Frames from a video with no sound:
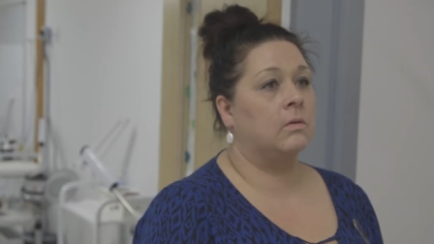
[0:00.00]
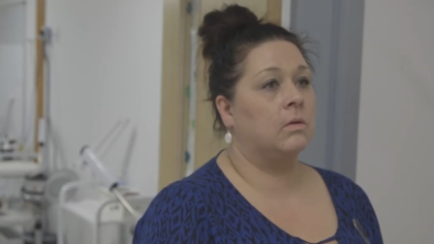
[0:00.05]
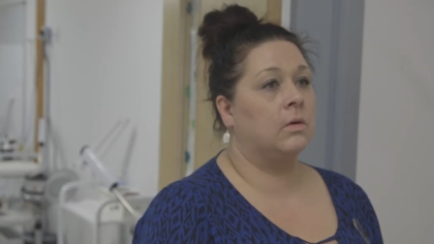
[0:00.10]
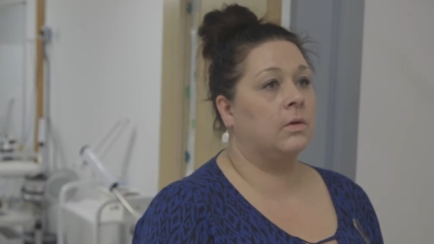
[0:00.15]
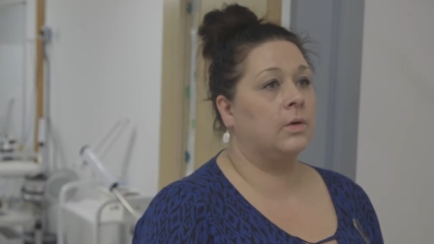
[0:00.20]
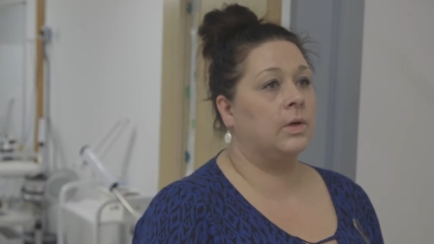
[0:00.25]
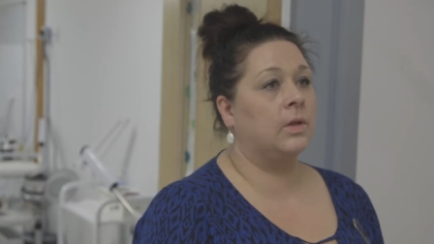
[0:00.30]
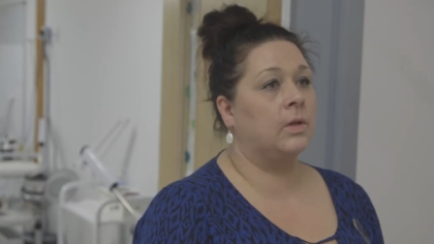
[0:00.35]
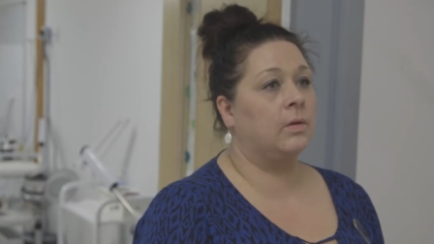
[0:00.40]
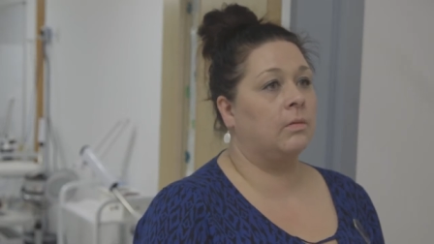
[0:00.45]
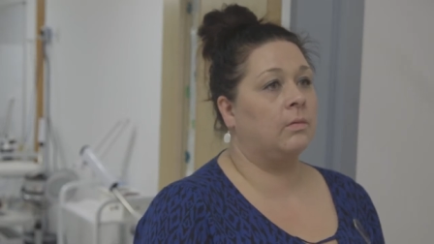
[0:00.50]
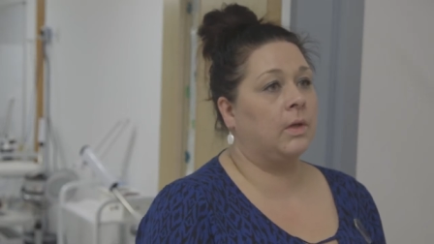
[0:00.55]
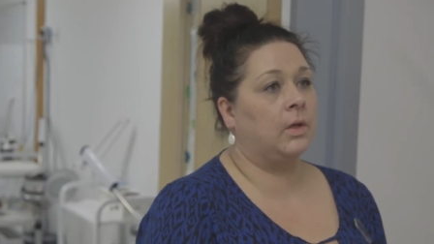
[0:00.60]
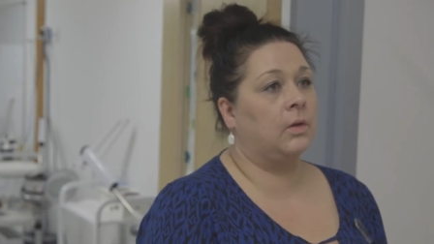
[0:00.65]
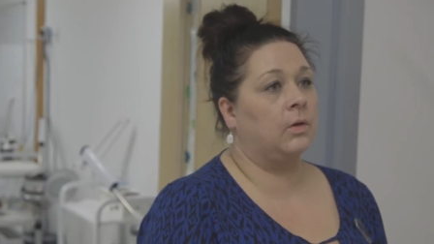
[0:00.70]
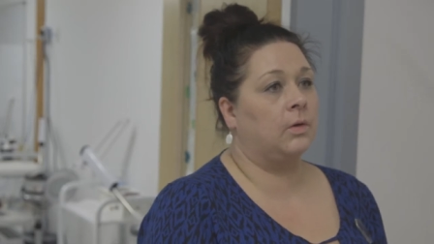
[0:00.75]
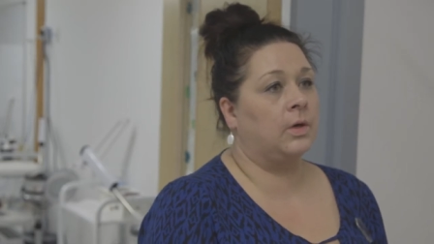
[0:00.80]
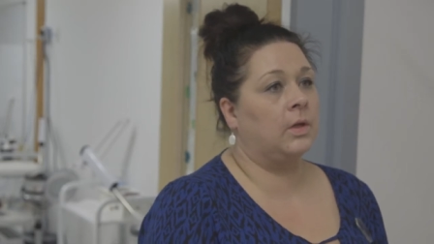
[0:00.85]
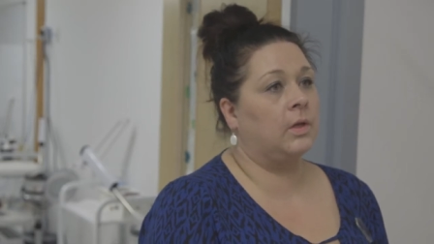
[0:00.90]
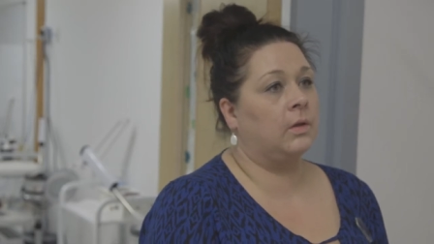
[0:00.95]
Learning,
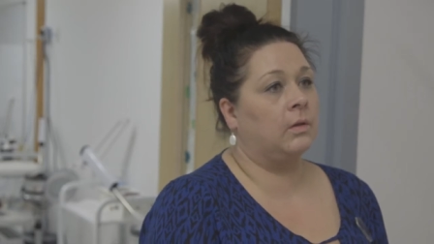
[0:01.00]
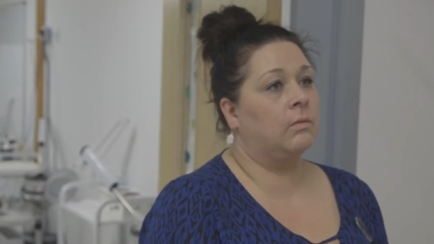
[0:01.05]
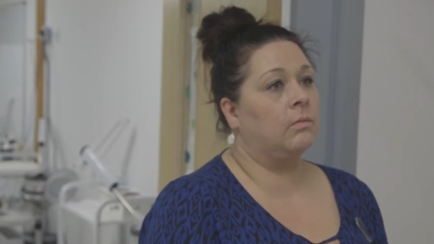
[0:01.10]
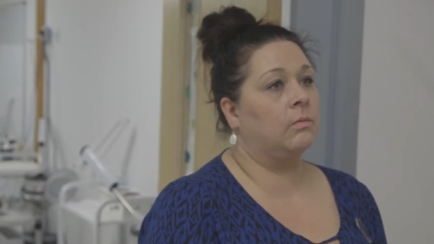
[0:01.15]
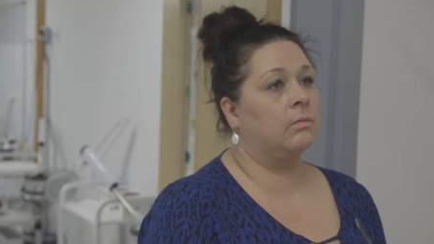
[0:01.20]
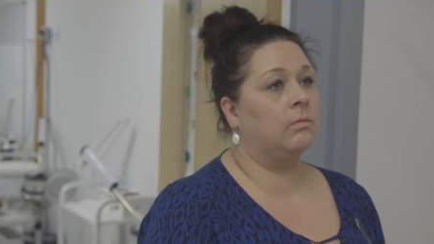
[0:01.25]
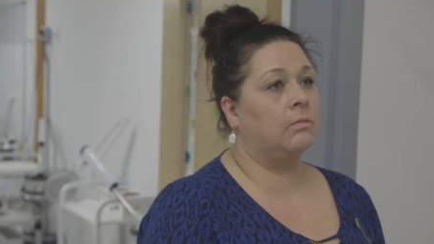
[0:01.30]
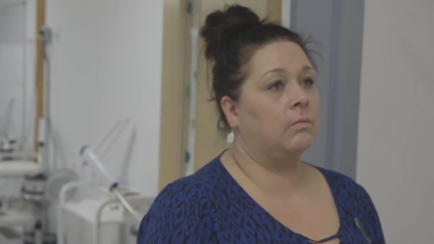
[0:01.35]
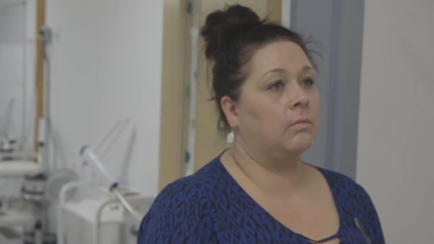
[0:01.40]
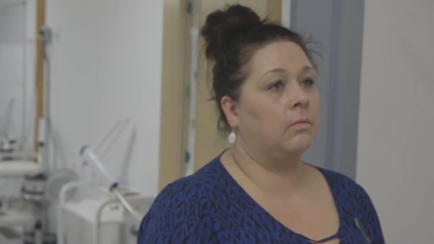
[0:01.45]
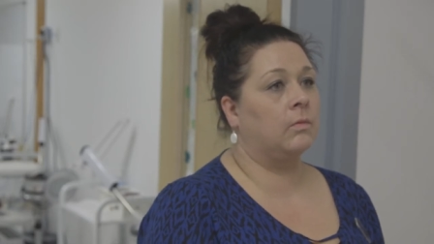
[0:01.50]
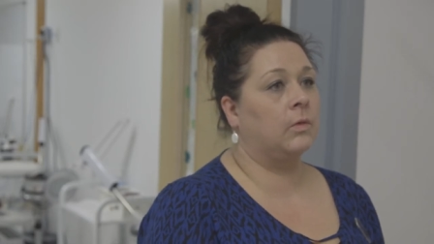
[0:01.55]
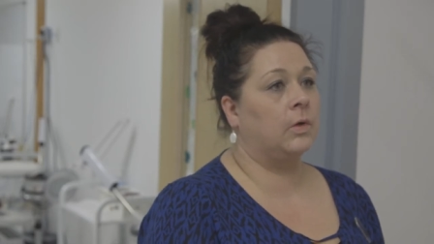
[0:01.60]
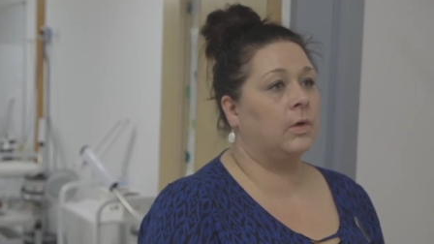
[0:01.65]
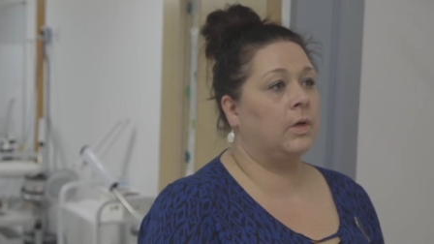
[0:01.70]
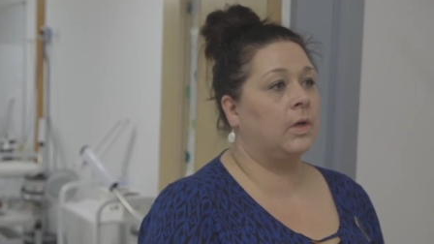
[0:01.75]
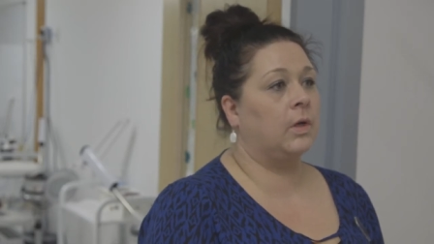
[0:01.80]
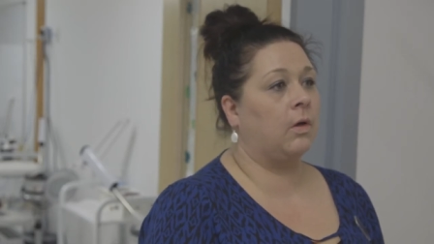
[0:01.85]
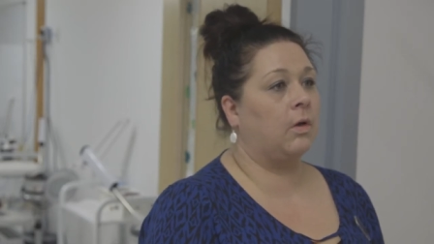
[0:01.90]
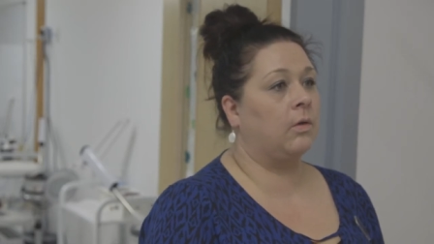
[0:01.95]
like learning,
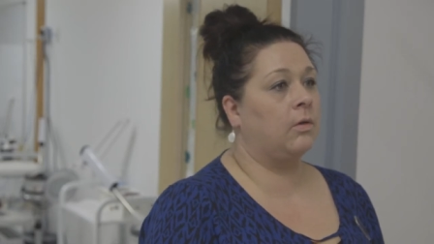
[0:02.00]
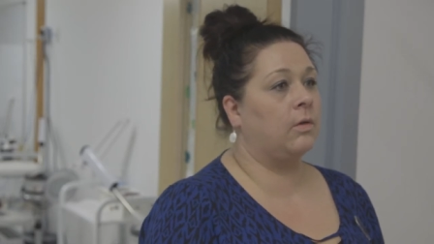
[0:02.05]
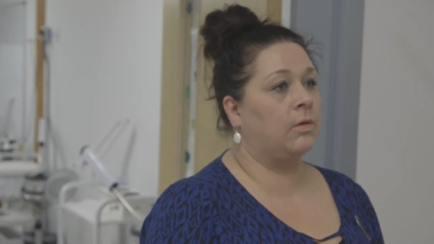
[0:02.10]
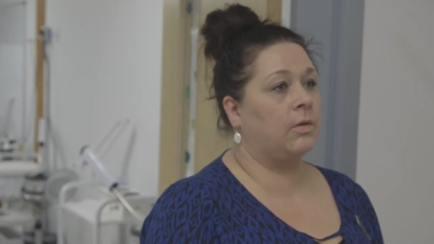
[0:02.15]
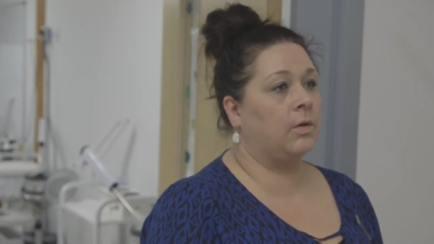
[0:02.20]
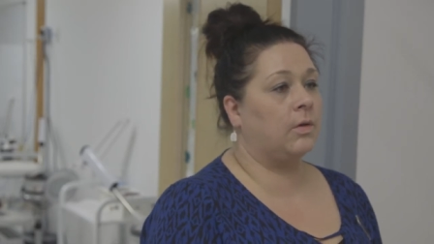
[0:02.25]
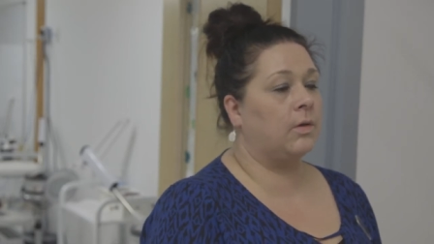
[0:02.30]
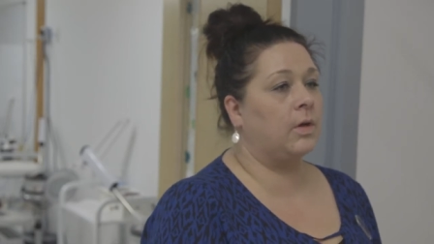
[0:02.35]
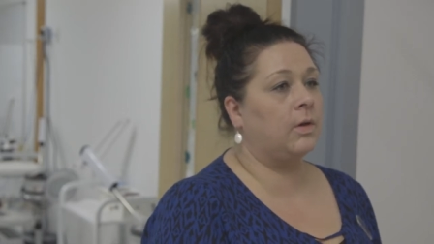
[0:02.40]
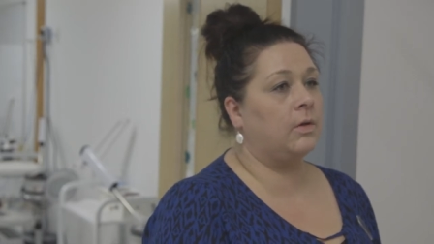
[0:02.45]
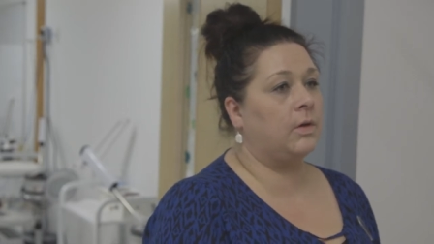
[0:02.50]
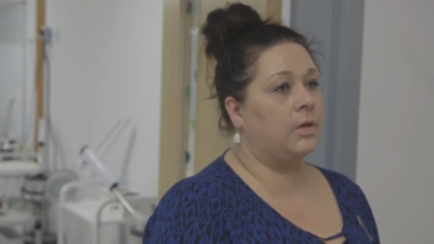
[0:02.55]
learning all the theory you